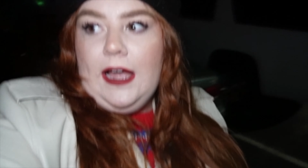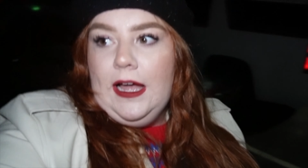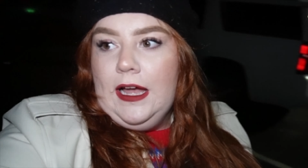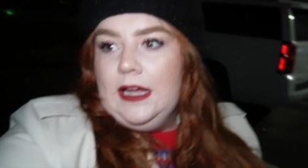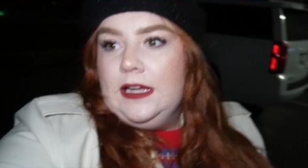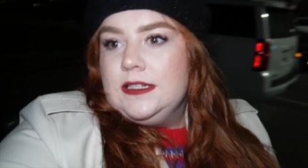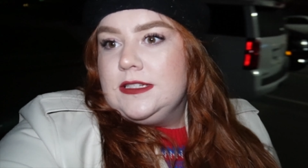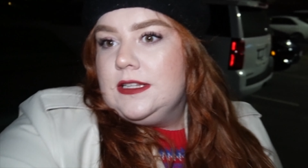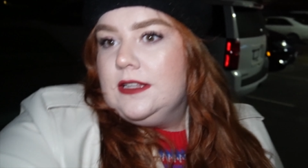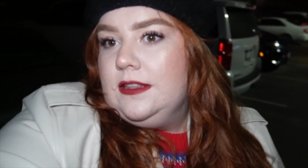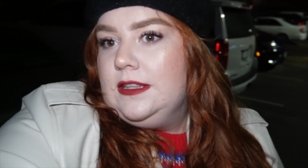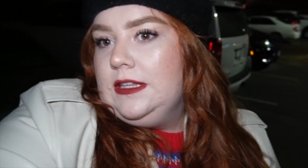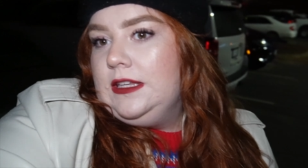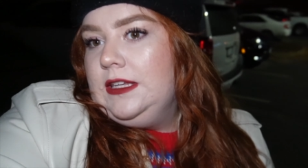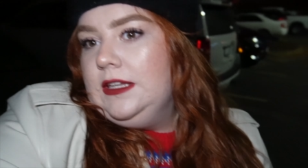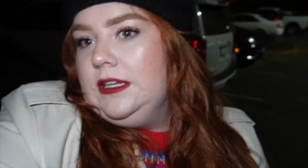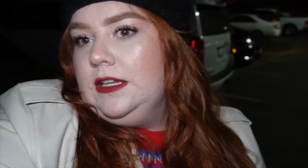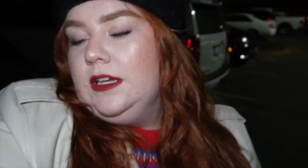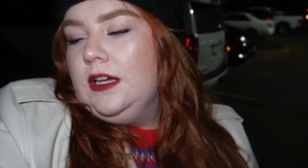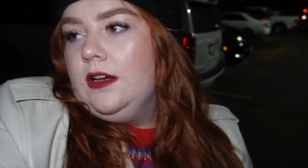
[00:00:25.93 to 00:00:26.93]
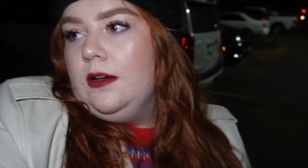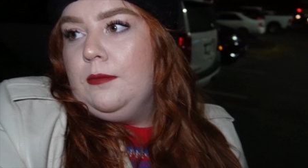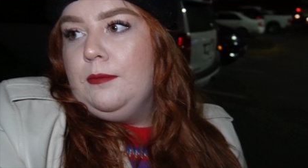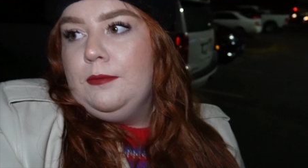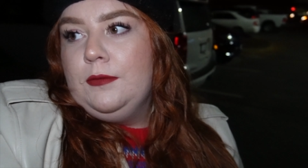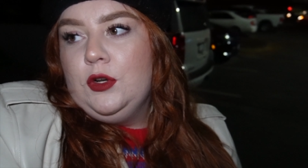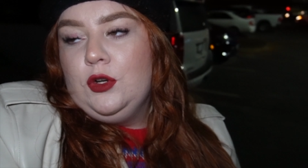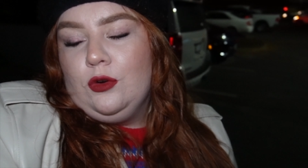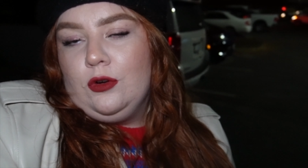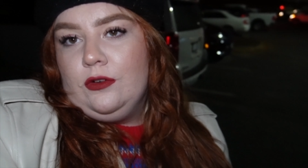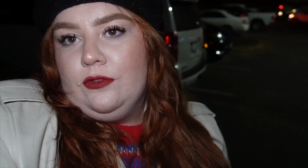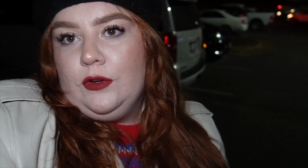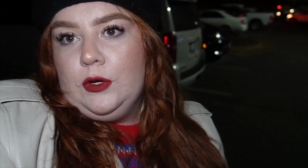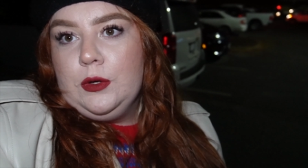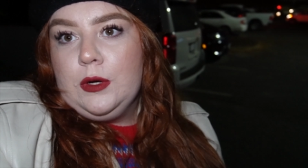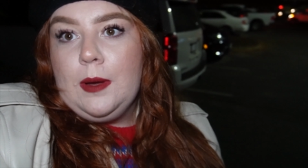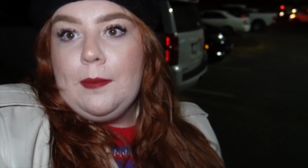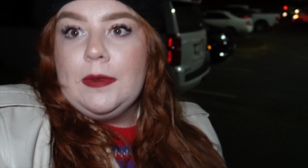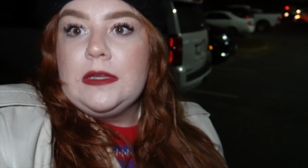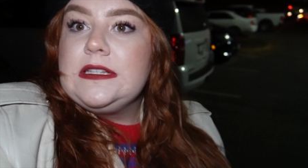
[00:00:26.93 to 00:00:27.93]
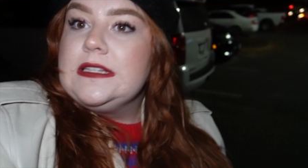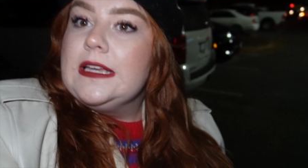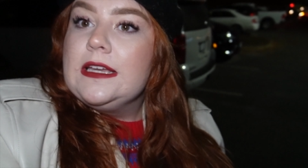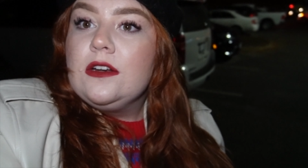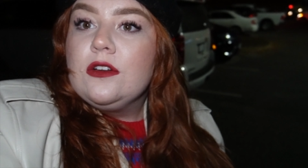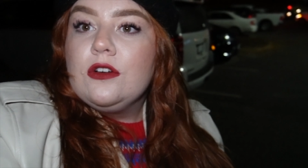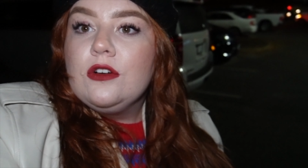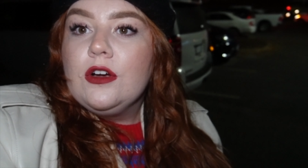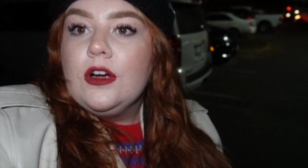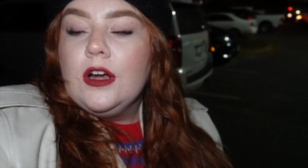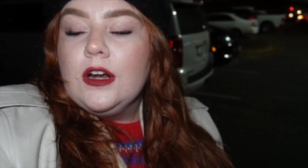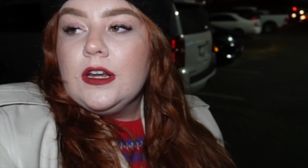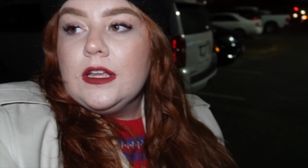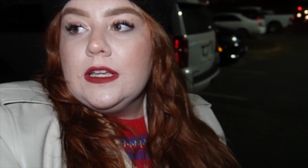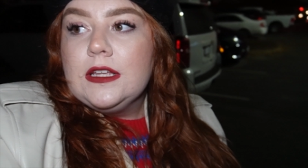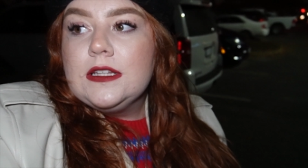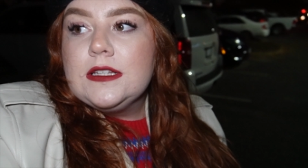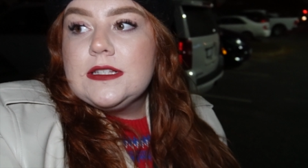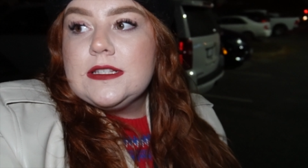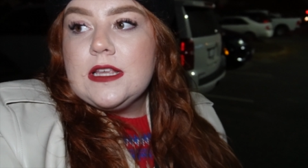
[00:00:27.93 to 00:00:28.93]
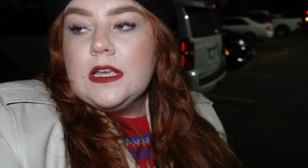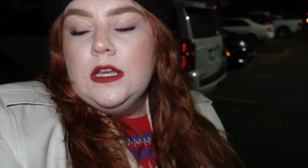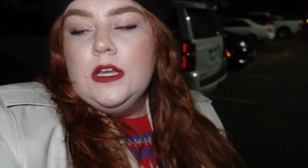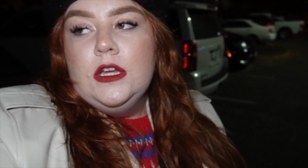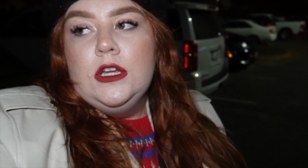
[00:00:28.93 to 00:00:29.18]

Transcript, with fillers: at the Norfolk Botanical Gardens